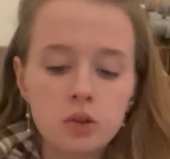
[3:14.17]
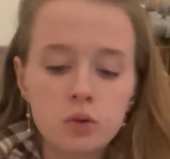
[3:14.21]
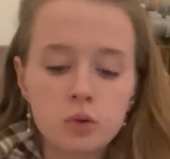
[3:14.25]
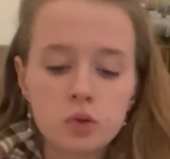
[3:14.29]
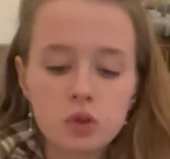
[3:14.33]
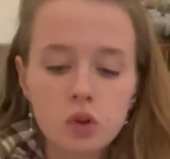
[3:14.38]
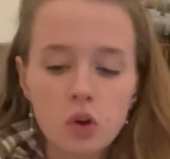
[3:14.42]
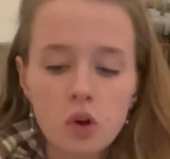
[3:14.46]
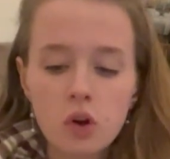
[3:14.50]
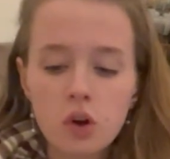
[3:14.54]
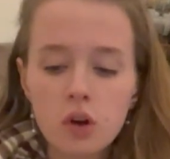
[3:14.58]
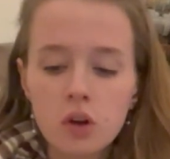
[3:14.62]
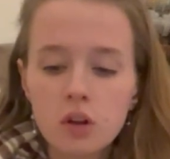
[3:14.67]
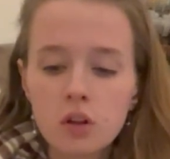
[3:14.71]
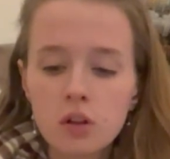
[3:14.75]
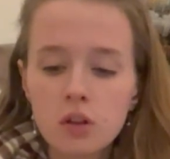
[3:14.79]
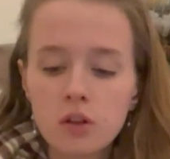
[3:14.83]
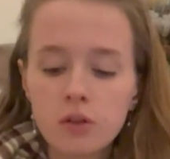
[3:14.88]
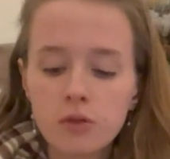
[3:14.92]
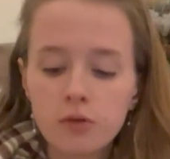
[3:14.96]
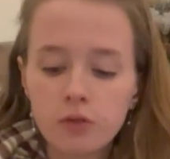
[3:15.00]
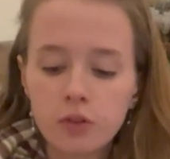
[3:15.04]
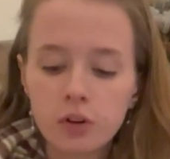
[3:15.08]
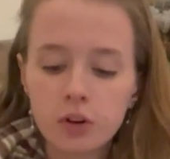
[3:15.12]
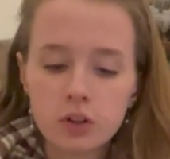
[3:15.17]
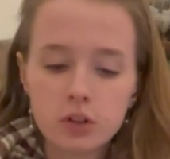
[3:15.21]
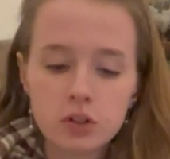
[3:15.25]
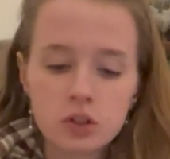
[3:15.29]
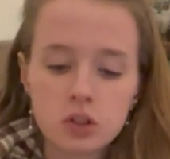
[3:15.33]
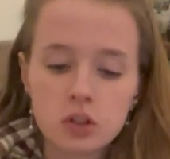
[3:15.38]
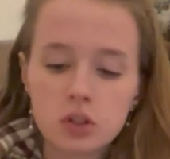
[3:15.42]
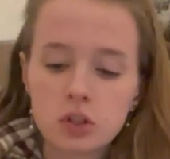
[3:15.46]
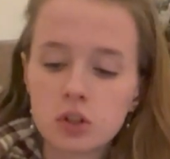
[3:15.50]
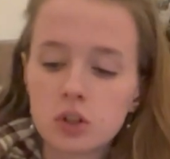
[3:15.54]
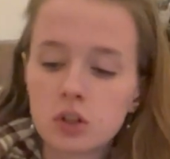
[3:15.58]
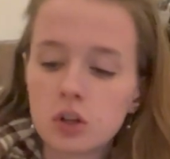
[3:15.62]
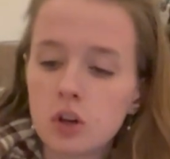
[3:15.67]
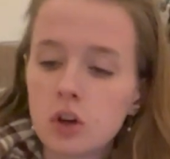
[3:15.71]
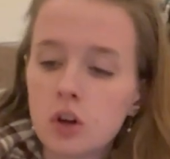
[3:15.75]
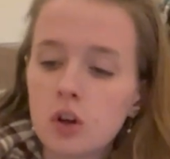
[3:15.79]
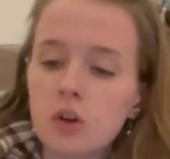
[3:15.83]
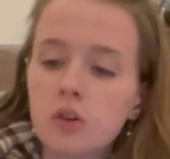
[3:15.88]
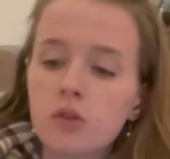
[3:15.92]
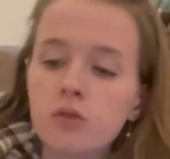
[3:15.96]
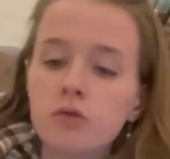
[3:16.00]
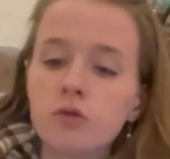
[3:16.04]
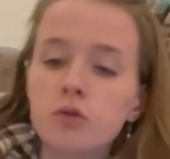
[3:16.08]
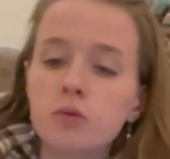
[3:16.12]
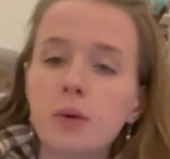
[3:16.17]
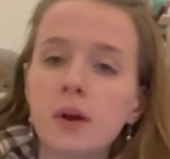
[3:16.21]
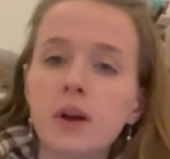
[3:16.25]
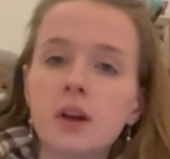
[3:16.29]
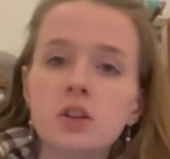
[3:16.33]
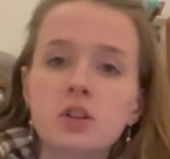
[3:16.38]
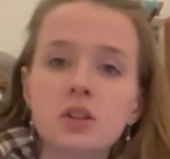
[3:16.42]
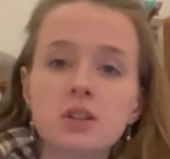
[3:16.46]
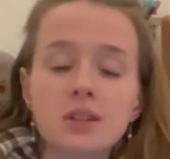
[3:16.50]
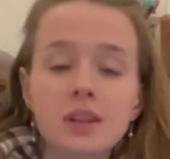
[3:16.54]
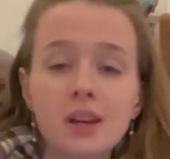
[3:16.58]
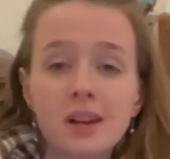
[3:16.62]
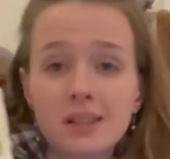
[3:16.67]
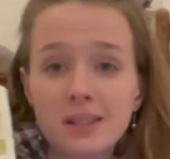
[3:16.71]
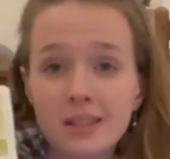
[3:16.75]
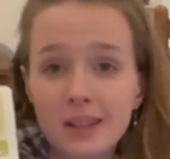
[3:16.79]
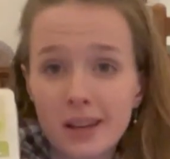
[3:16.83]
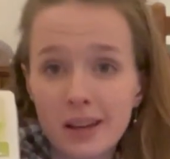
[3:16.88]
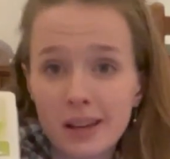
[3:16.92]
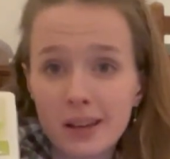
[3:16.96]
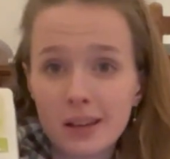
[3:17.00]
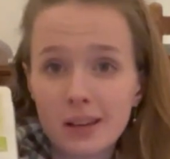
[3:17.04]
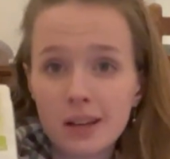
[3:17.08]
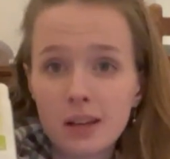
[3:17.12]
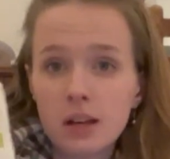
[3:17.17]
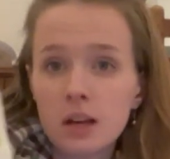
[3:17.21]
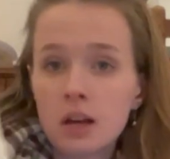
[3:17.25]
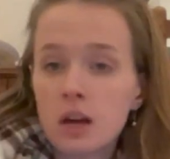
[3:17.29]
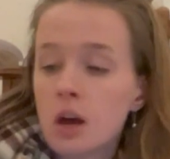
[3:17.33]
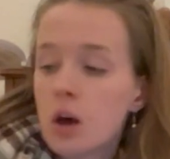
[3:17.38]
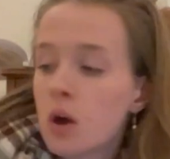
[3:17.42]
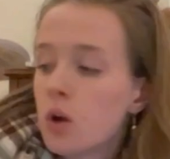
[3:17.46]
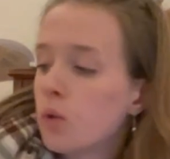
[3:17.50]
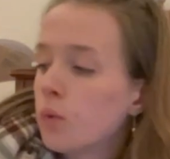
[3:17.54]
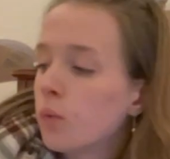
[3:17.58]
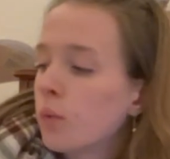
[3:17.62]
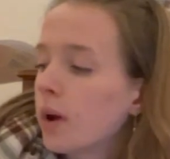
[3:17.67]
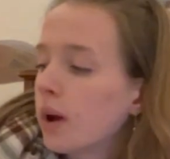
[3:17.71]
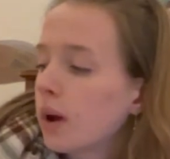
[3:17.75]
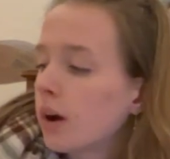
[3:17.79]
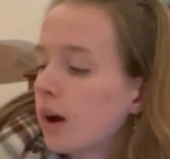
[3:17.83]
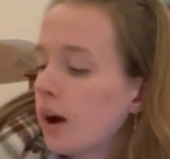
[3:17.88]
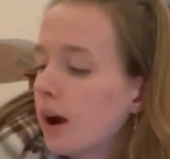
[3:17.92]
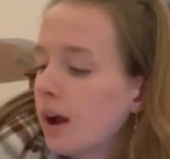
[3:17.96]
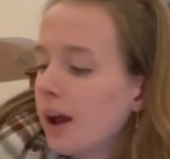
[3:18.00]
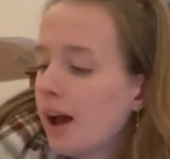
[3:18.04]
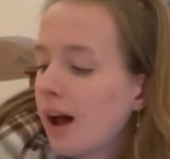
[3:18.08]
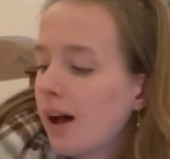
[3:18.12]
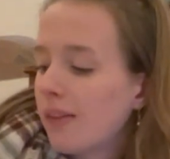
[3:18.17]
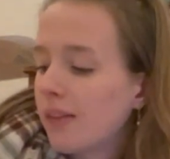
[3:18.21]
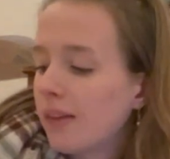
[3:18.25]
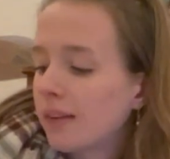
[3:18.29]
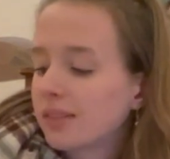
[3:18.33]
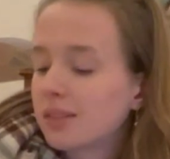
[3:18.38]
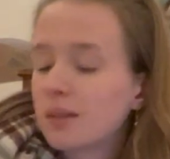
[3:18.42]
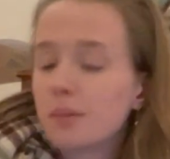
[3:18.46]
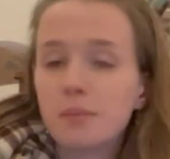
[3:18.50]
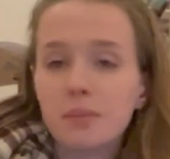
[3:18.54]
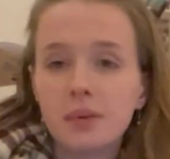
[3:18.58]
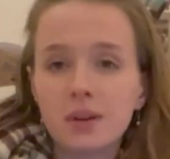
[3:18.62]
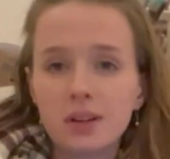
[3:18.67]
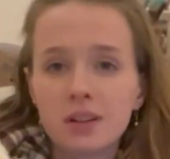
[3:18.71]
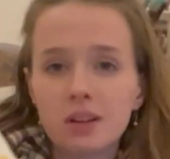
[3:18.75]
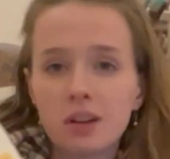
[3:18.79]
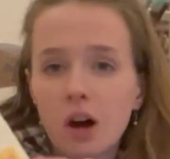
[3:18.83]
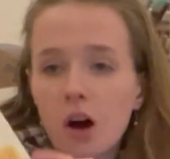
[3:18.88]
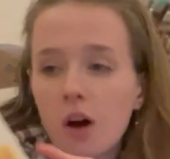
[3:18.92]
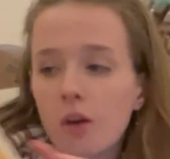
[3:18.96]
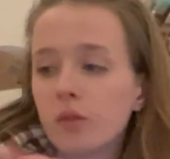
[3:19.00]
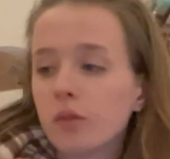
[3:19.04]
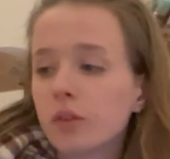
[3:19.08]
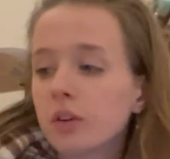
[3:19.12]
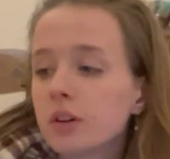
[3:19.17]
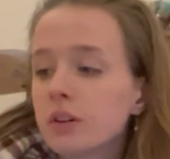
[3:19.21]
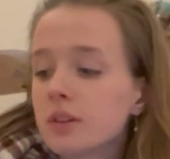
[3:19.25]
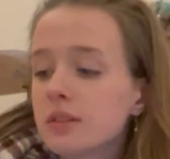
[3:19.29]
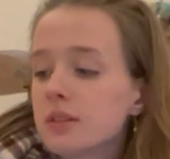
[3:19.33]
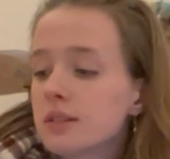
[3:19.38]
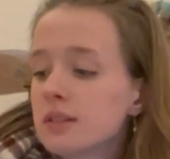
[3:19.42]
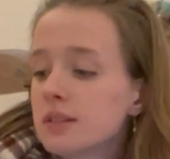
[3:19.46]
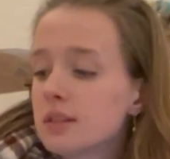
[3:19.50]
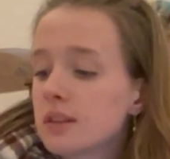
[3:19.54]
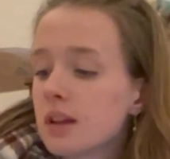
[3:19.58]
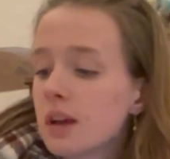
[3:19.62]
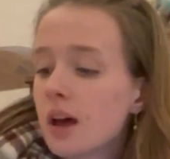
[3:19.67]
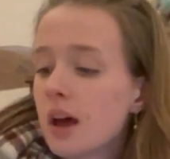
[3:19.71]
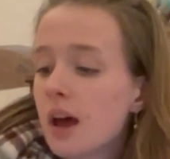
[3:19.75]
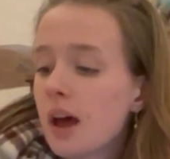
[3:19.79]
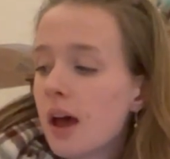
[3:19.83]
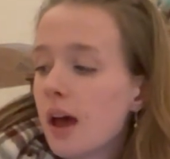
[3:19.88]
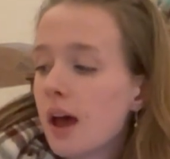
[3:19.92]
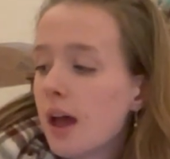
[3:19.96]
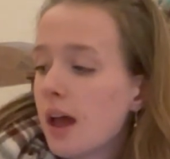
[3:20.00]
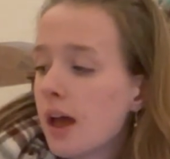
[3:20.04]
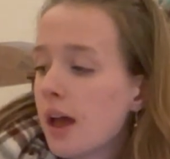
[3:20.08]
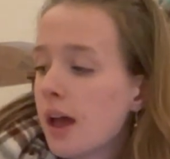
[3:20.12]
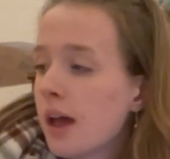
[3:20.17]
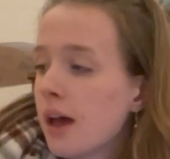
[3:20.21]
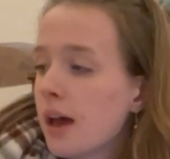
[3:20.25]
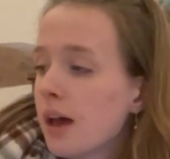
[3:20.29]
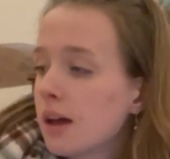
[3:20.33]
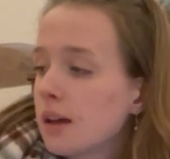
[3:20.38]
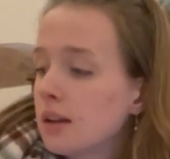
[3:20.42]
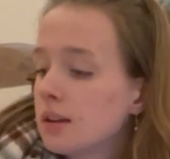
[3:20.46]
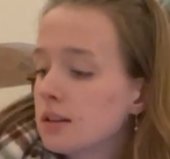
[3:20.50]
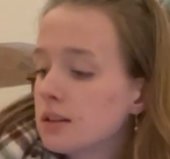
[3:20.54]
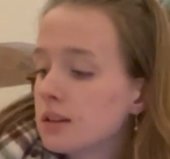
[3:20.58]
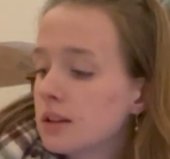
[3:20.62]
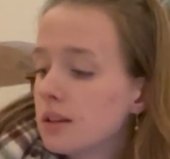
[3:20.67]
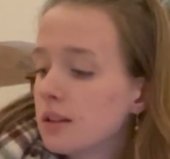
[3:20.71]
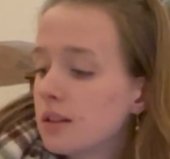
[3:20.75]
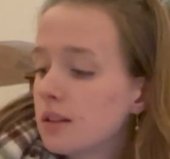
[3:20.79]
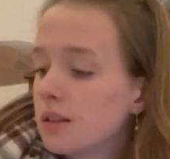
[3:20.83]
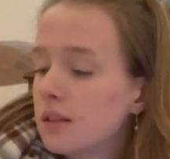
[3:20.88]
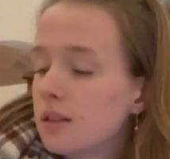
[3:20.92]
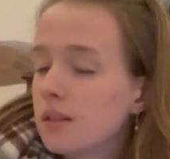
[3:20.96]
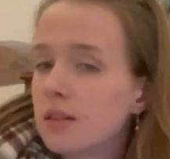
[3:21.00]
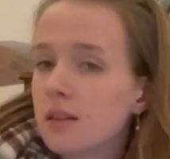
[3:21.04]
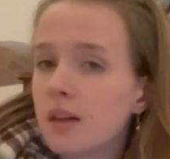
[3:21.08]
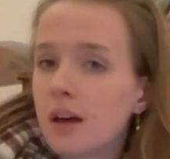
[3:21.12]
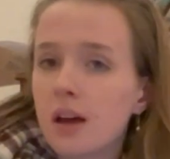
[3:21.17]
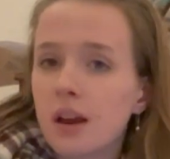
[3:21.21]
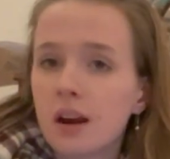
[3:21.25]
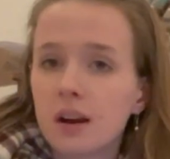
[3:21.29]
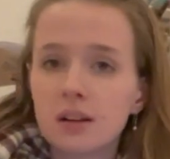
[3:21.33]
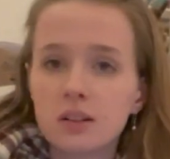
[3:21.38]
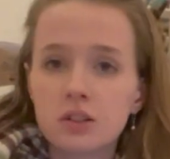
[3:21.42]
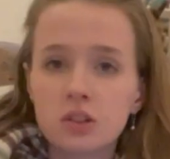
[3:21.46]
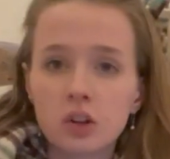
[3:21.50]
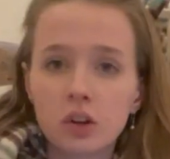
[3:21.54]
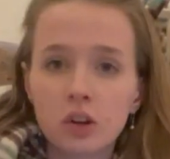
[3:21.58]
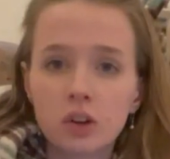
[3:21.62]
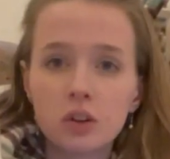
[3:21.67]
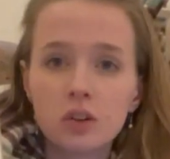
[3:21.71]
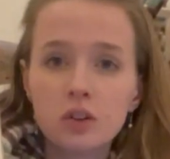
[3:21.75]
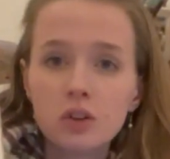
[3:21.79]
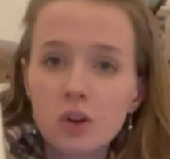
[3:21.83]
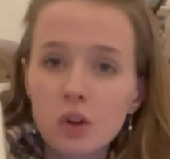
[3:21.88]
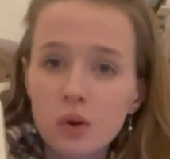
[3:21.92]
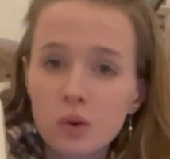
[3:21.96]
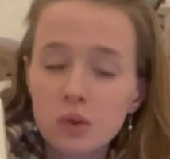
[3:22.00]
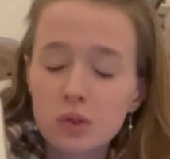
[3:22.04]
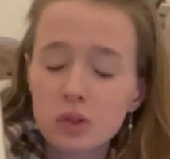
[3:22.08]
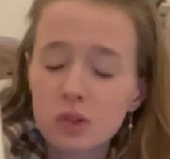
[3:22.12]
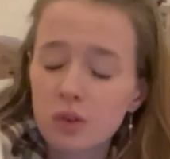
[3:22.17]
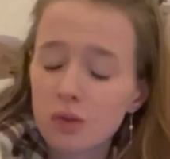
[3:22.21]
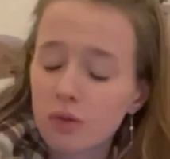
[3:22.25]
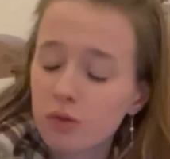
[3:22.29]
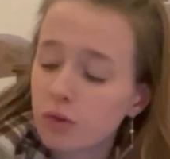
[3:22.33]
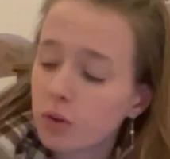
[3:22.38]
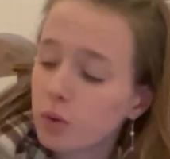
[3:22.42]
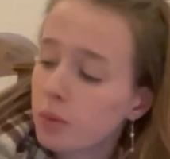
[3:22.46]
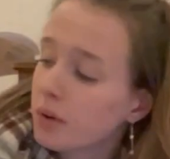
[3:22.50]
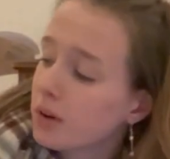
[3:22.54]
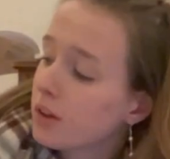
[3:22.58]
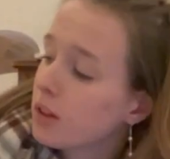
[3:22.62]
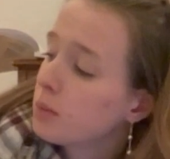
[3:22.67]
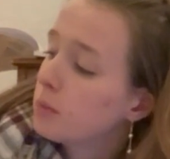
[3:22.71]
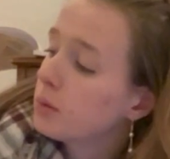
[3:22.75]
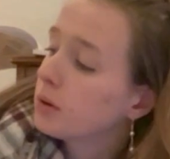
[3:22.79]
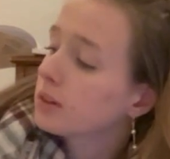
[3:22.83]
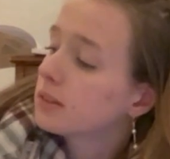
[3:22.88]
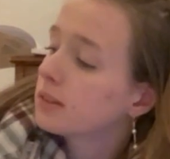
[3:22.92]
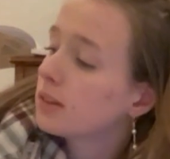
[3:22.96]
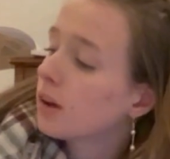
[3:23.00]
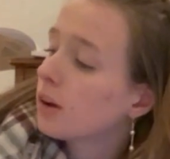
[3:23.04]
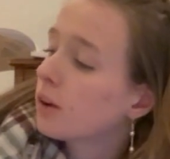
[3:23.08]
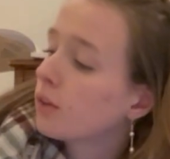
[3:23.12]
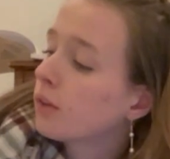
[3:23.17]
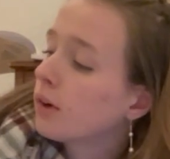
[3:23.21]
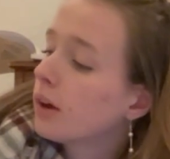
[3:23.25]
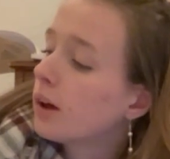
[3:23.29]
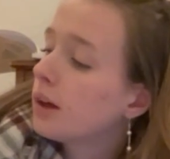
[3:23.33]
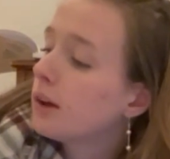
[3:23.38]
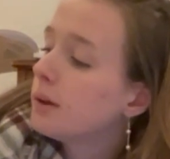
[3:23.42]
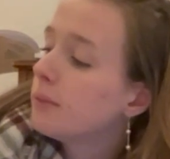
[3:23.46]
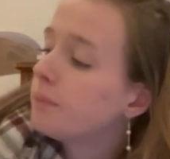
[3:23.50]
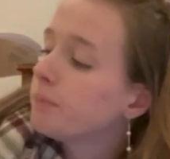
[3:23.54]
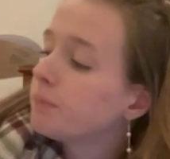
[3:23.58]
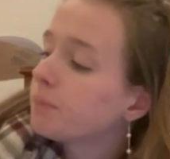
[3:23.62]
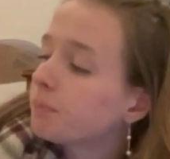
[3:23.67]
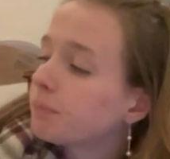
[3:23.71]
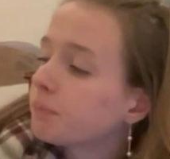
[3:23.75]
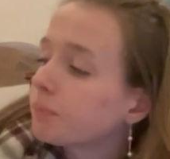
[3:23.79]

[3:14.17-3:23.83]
You saw the first few pages I did where I had like the big covers and then I took notes for one of the books I read.